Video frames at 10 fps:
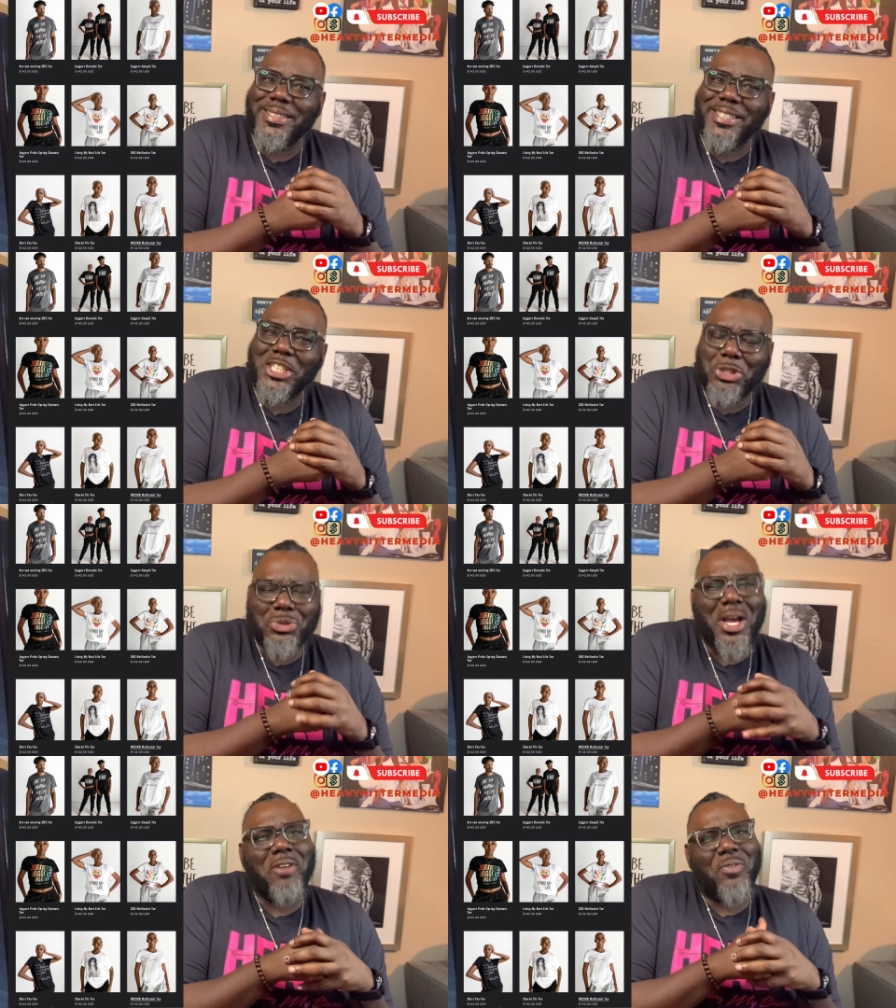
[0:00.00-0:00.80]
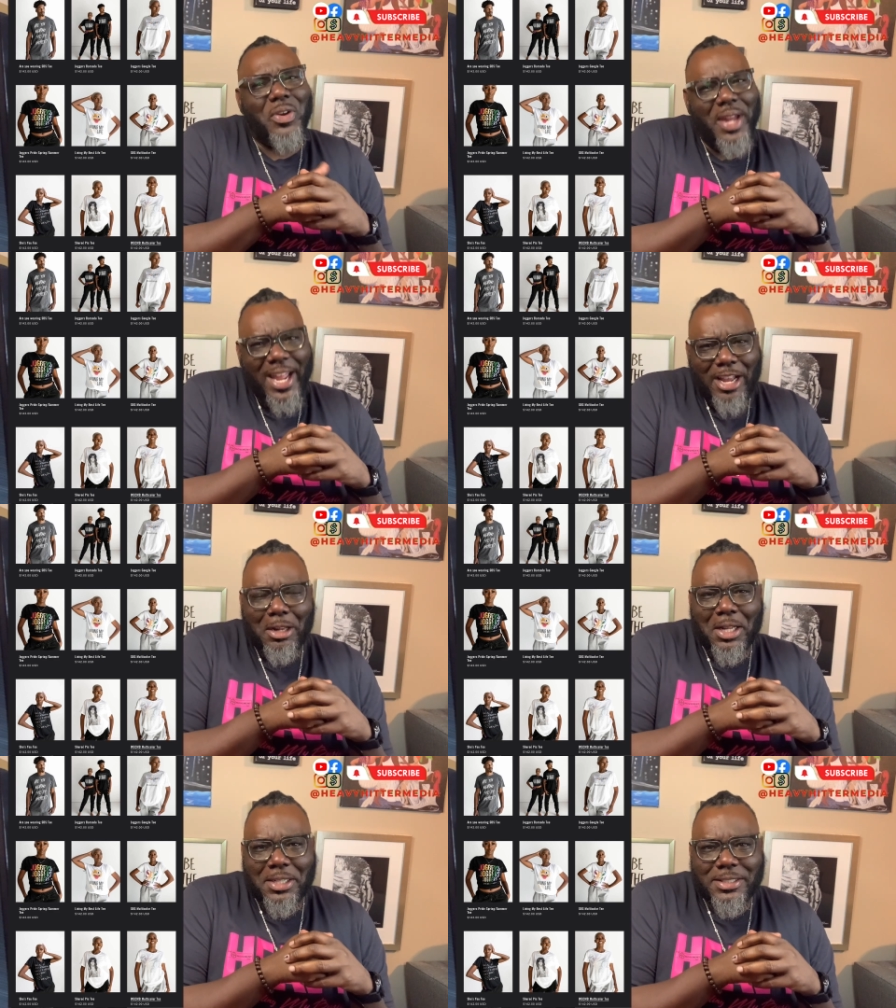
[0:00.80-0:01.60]
did you try to
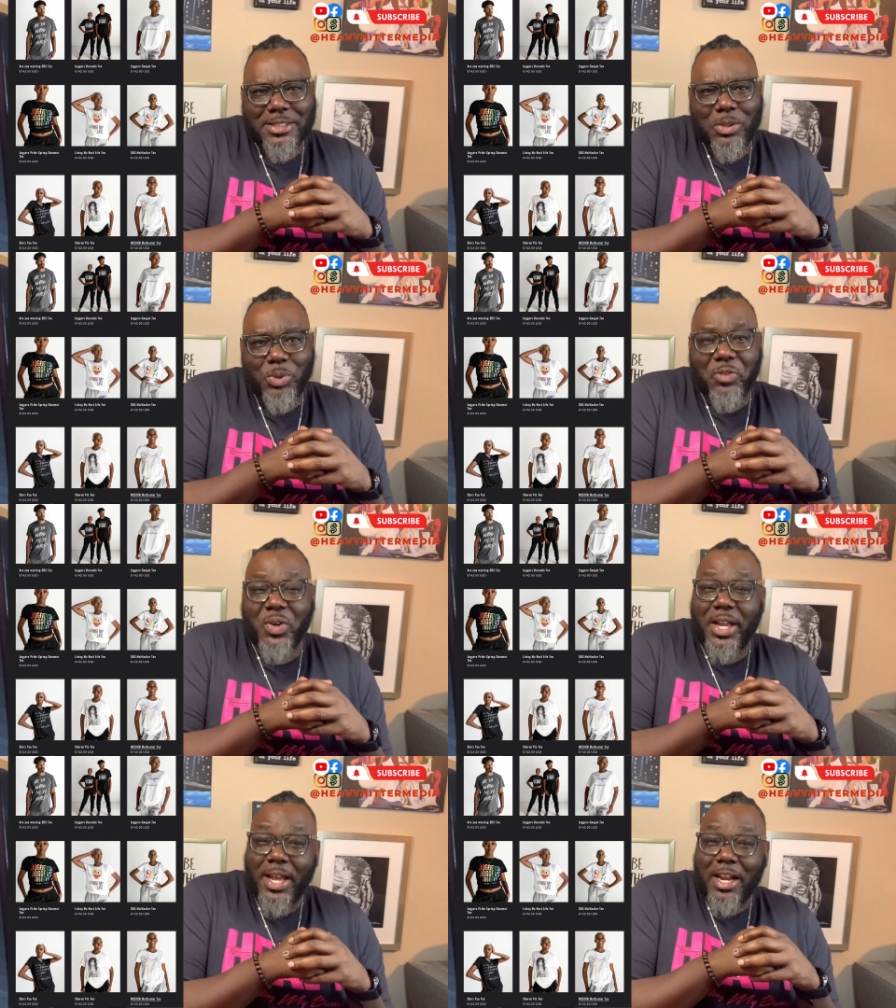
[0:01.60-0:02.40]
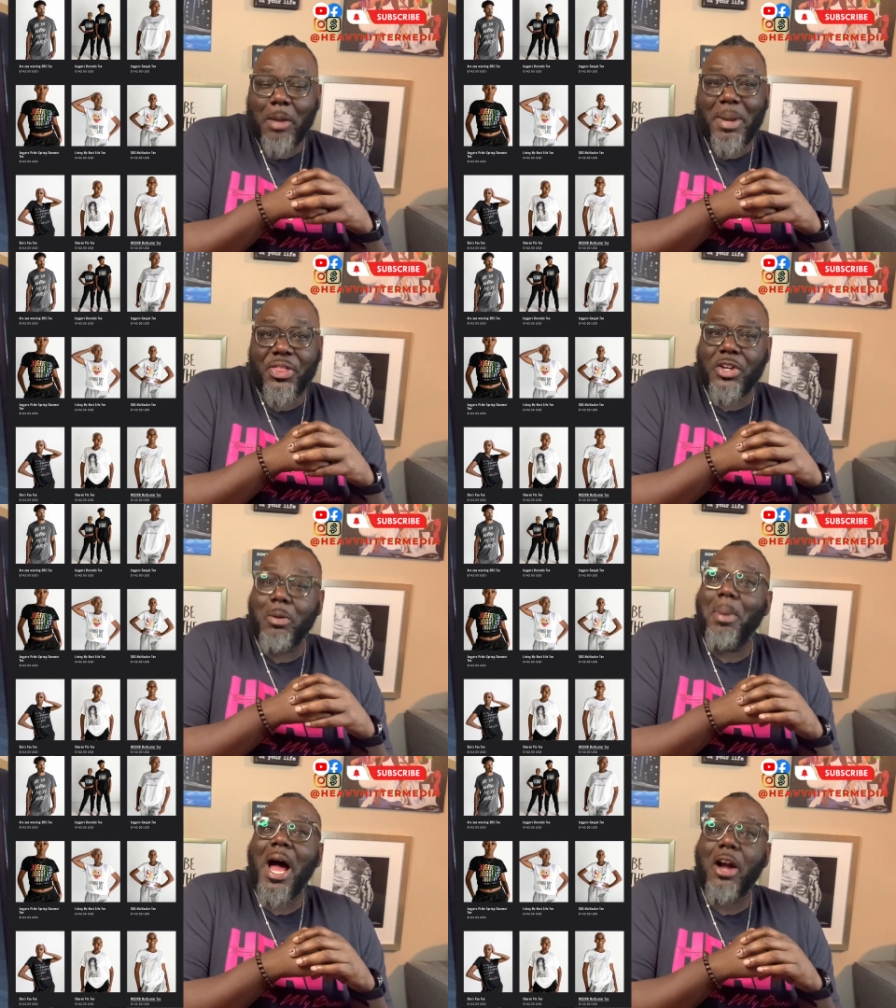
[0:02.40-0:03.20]
finagle us with forgetting about the
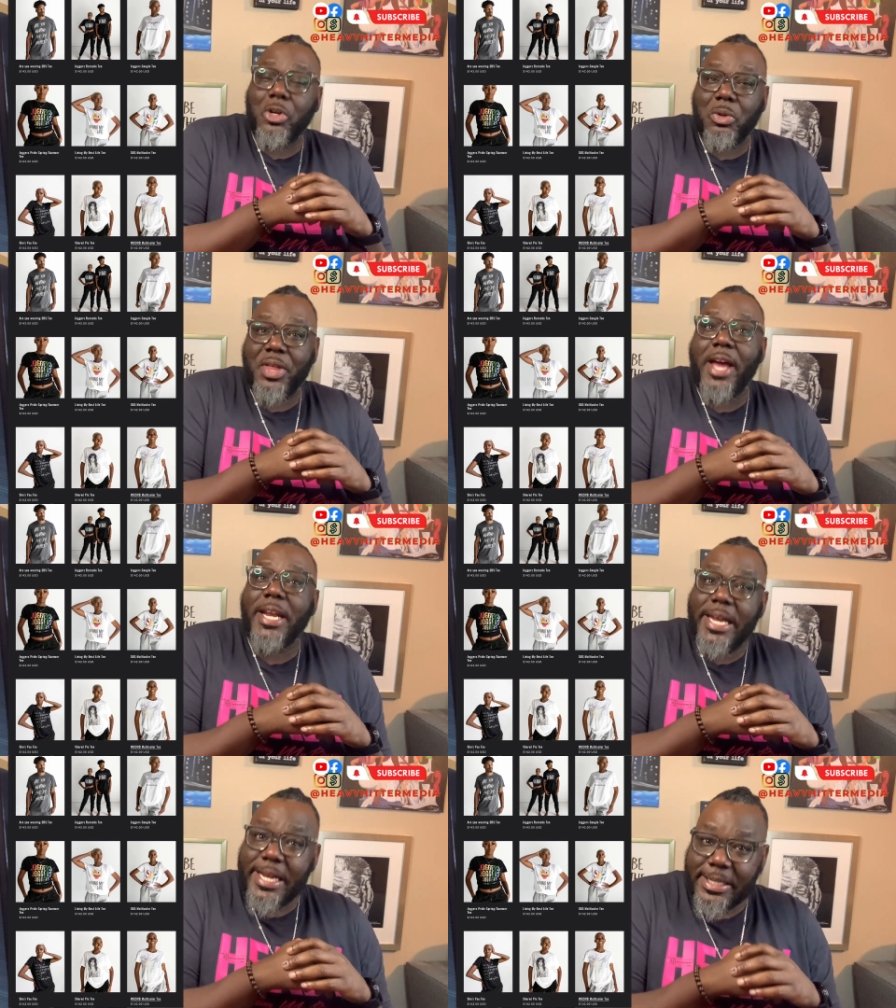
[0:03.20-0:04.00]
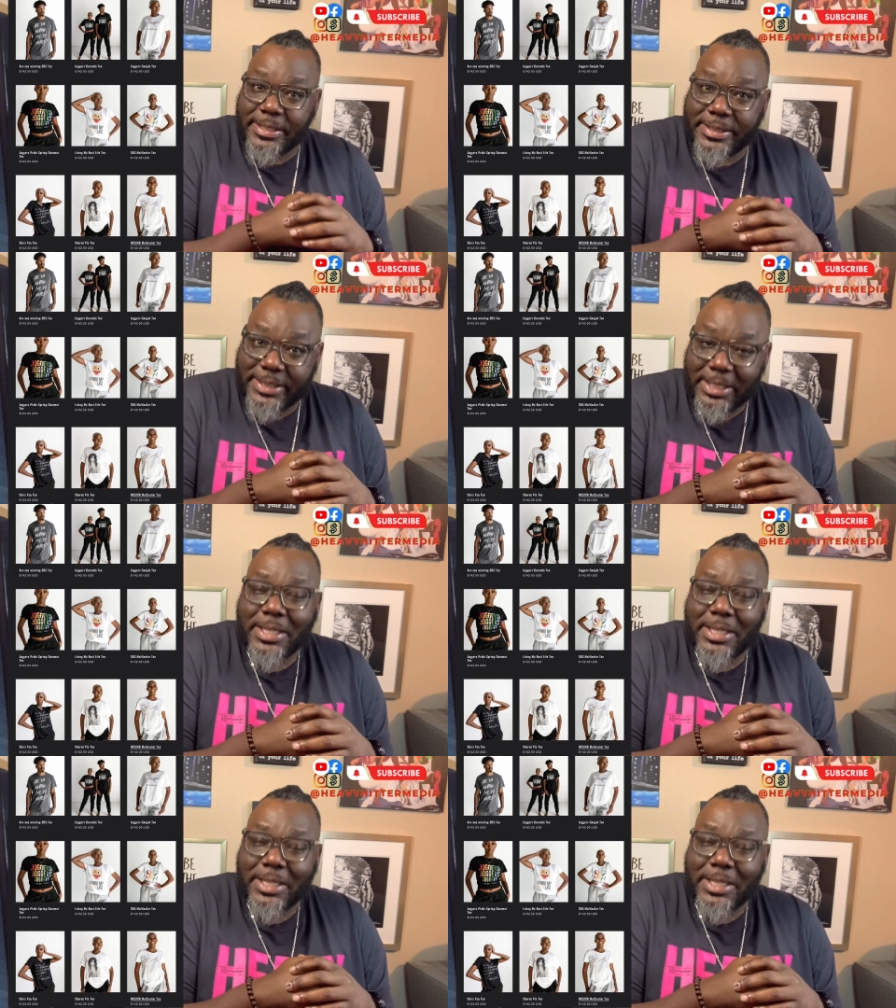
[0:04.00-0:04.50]
debacle that is